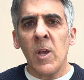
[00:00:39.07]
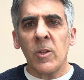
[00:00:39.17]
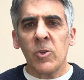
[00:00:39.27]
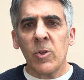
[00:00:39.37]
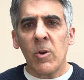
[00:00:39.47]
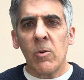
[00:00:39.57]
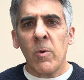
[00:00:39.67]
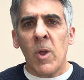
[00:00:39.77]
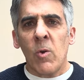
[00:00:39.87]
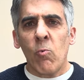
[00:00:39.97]

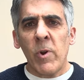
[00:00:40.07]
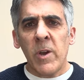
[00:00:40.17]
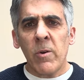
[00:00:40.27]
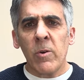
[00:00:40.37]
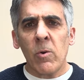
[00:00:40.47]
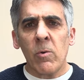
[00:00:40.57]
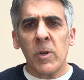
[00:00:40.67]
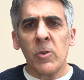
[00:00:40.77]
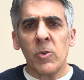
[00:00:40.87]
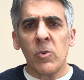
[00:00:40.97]
So we're
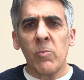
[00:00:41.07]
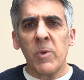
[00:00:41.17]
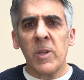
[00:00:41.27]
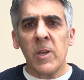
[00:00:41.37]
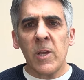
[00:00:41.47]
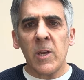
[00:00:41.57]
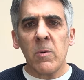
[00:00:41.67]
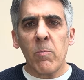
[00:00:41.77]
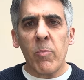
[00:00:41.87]
going to begin